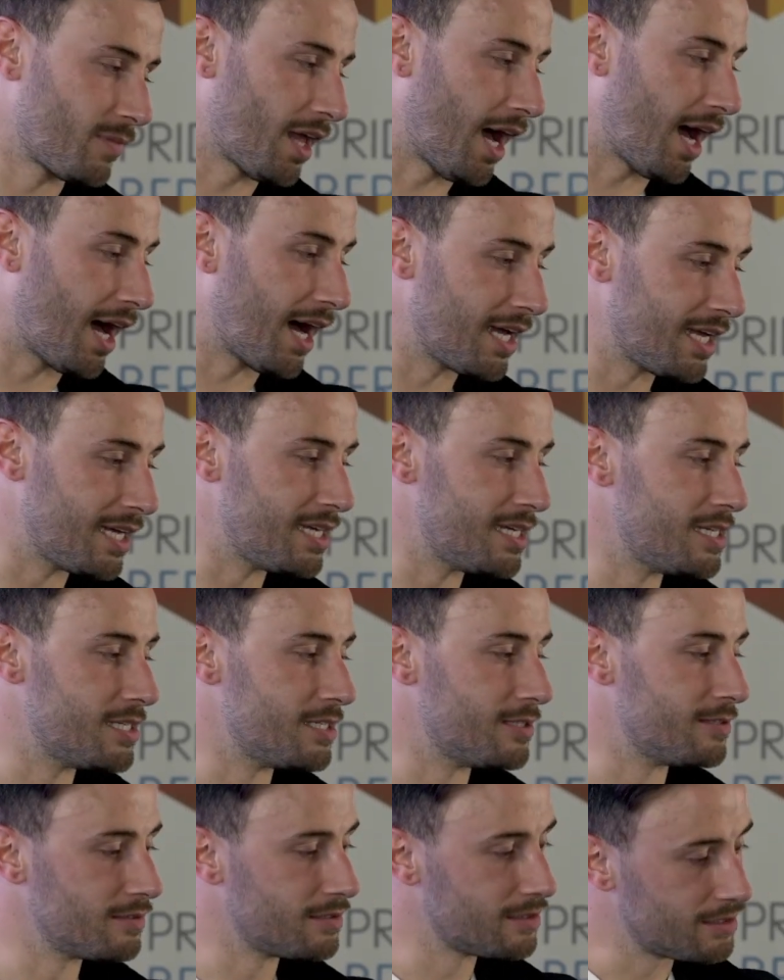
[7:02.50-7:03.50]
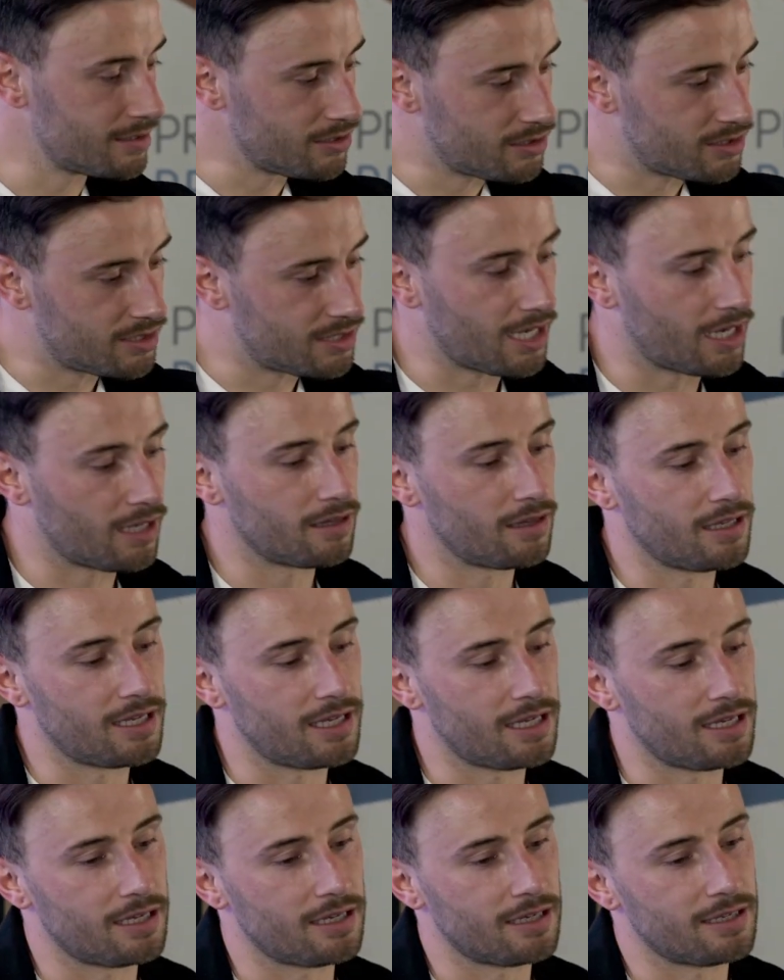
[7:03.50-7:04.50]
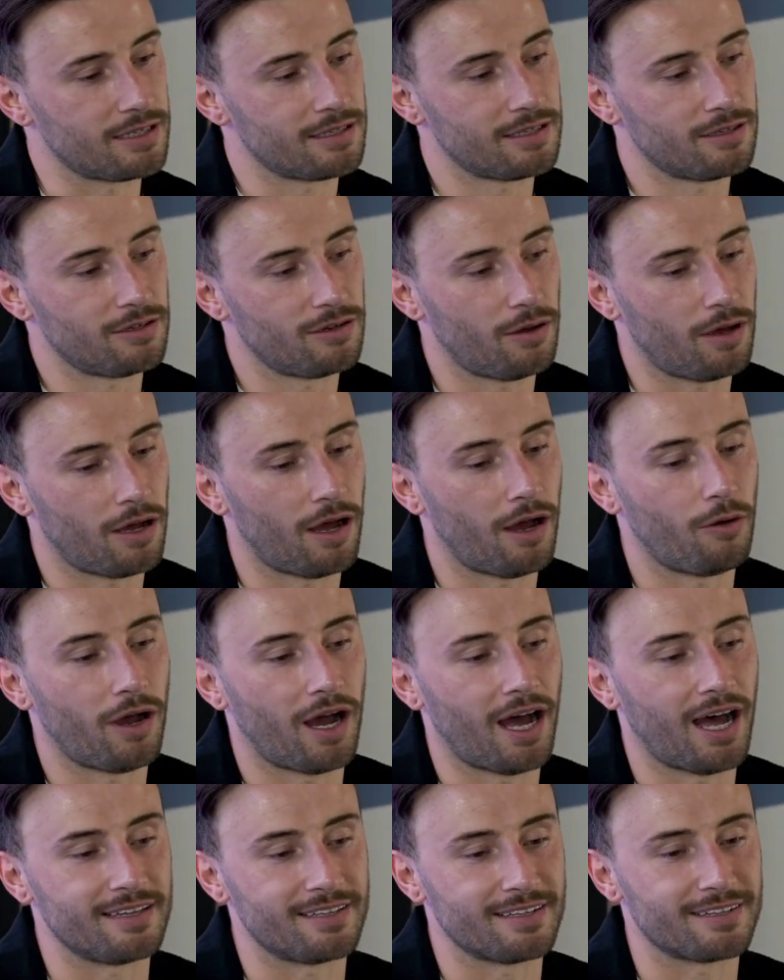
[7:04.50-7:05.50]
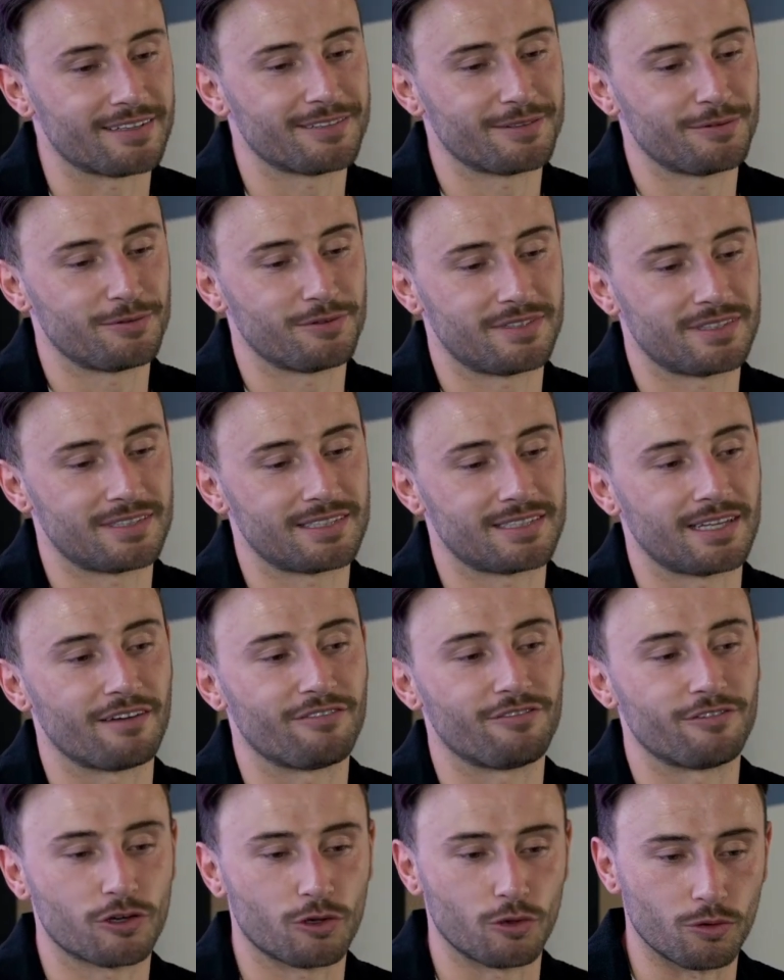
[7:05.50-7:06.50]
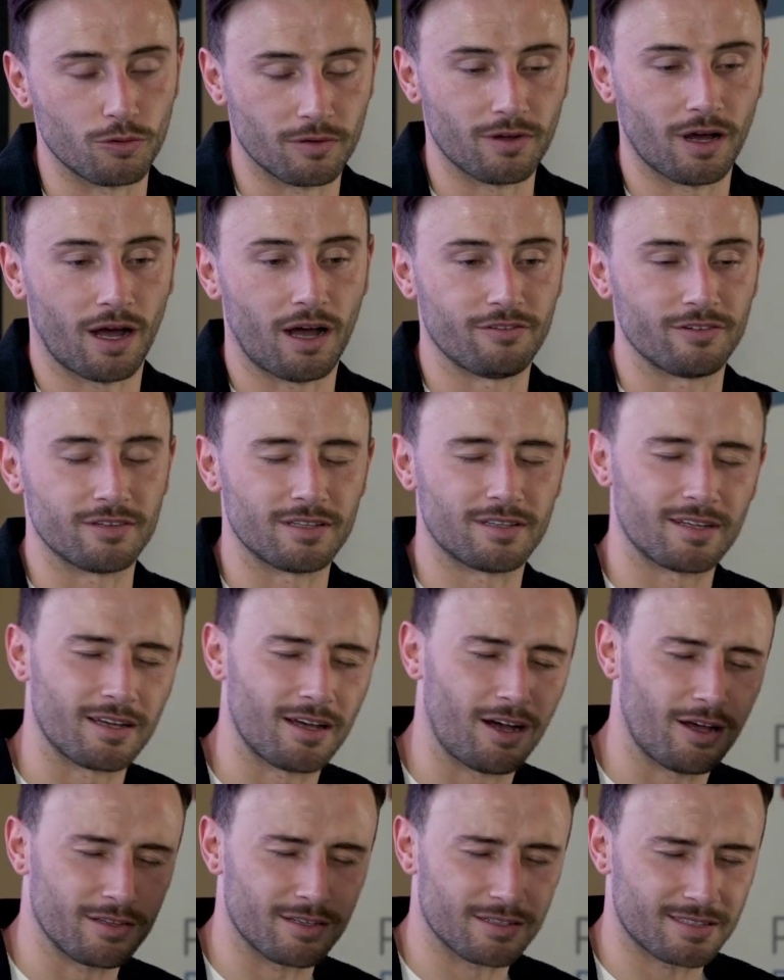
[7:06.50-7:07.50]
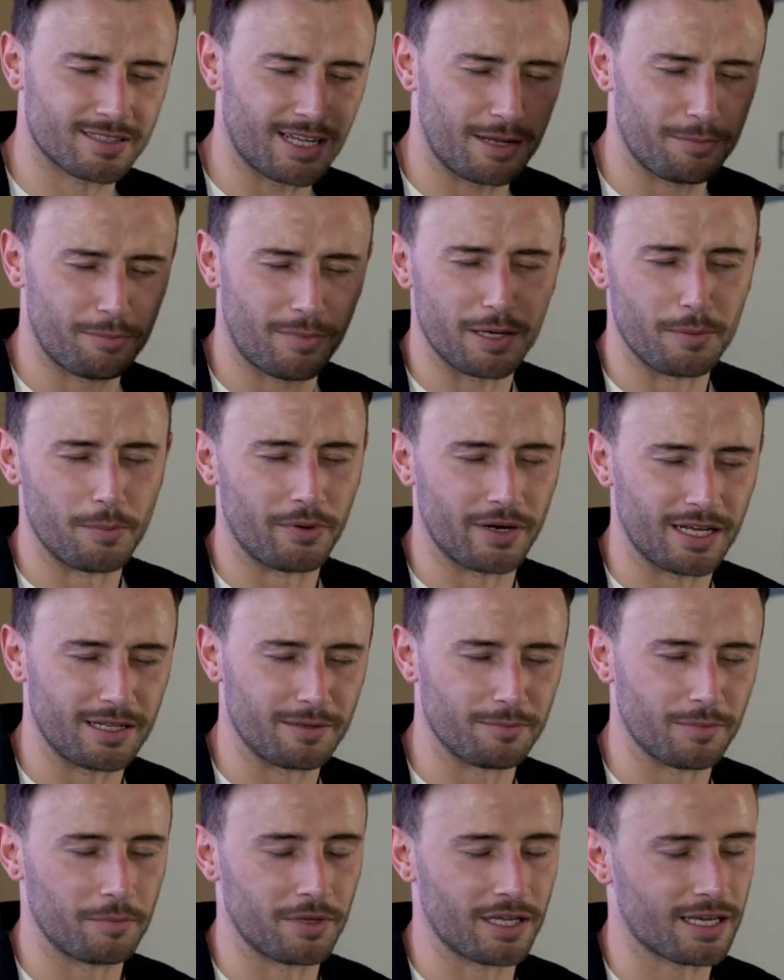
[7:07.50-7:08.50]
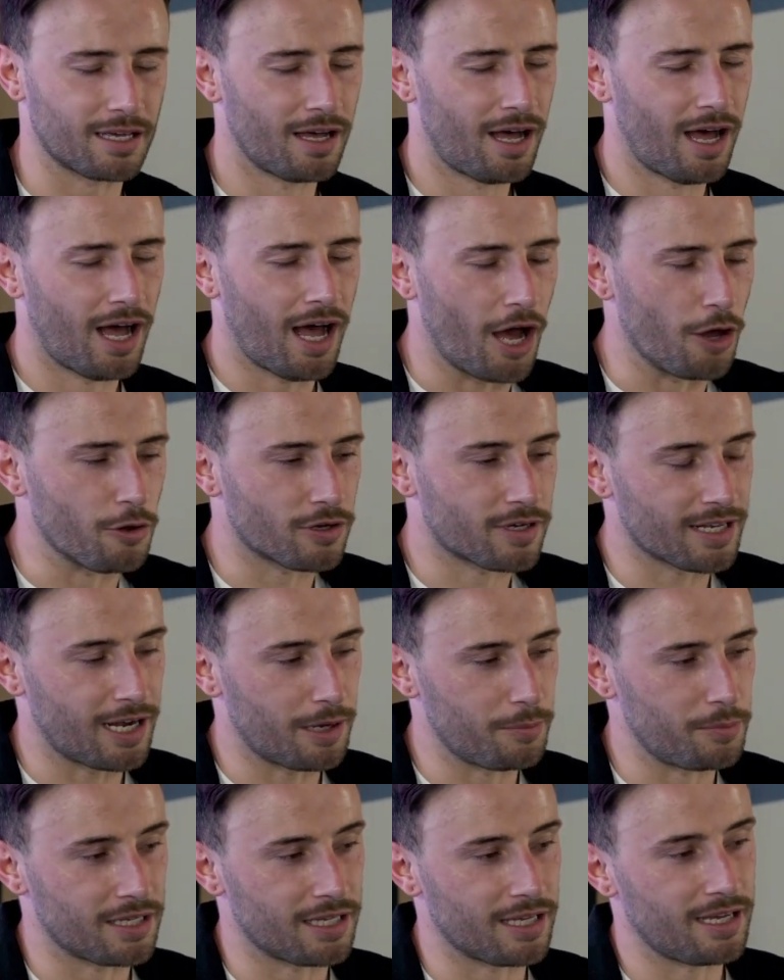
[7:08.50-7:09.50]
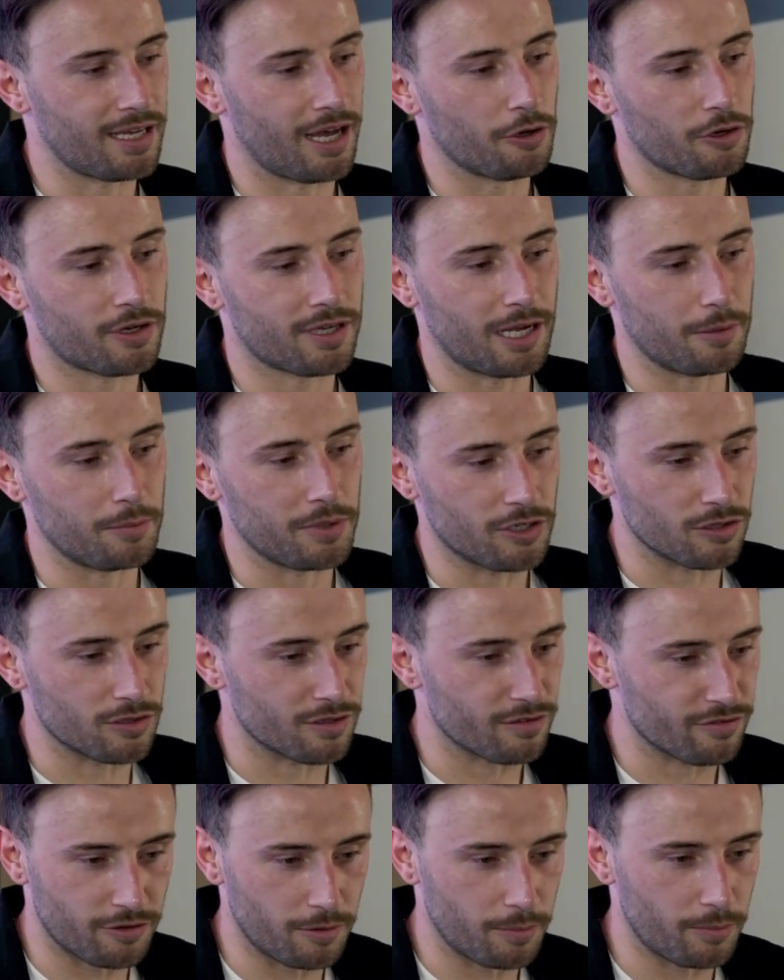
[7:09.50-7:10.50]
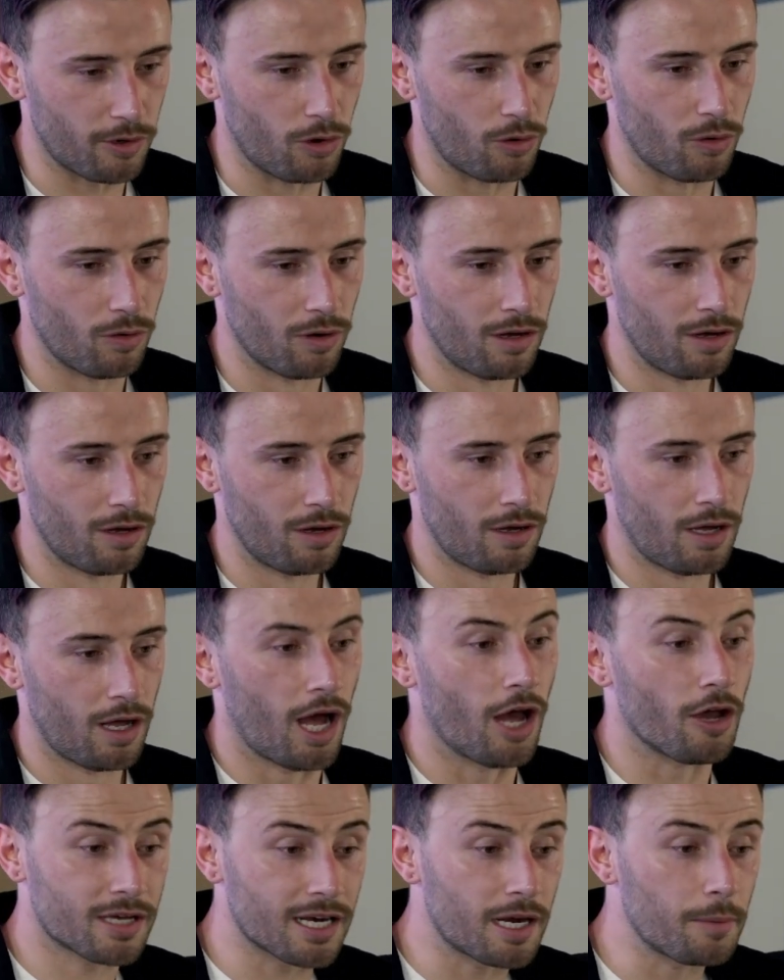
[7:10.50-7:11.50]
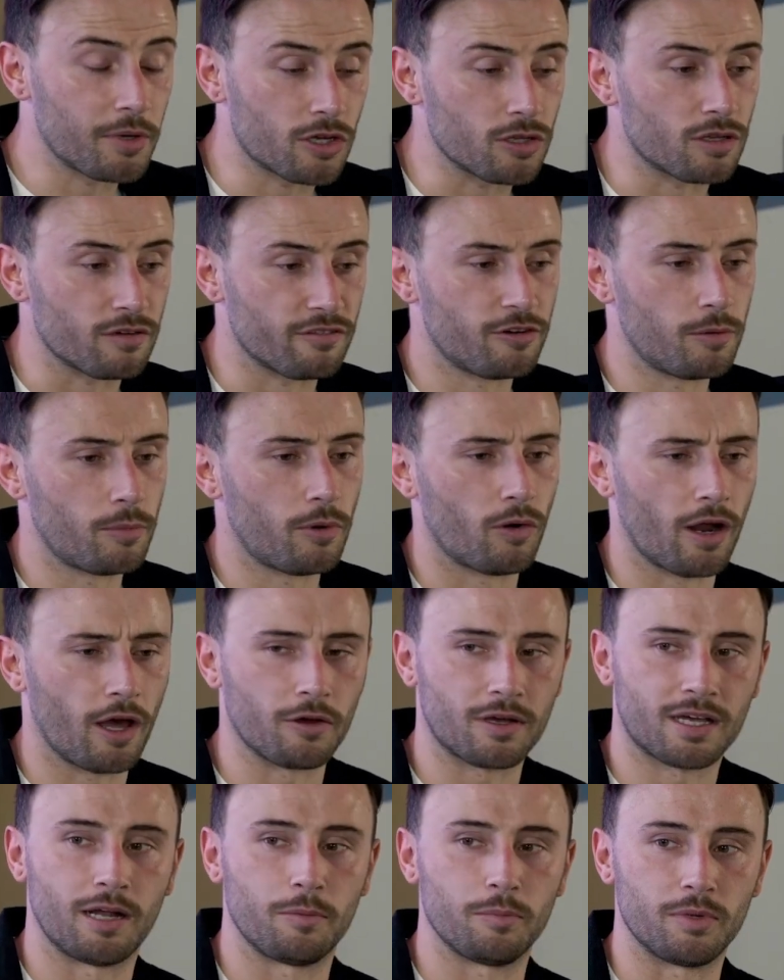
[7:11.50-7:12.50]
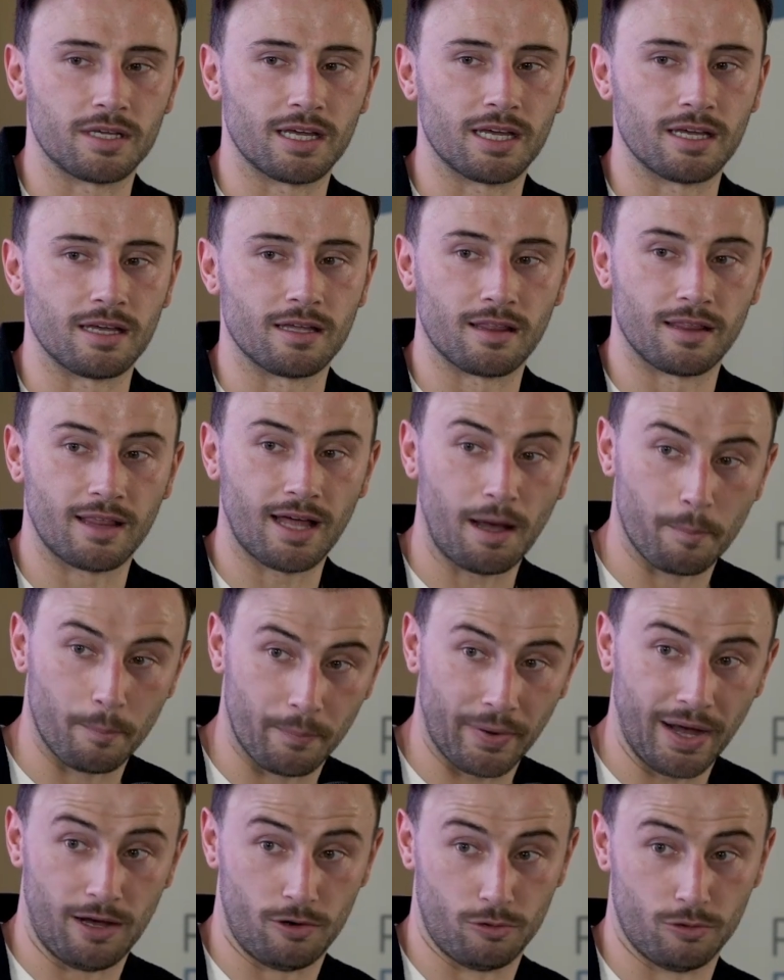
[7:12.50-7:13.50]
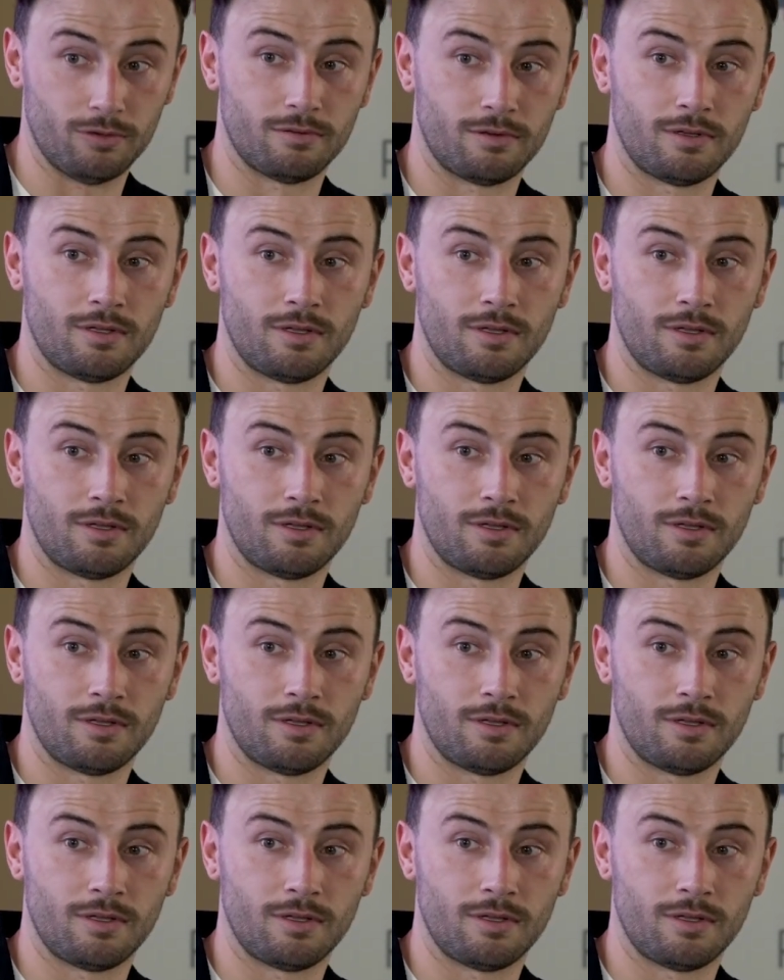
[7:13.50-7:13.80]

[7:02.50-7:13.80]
I certainly had it difficult having to understand my brain. I'm like, how can I be gay? How can I be good at football? How can I be good at football and how can I be gay? Mm-hmm. That battle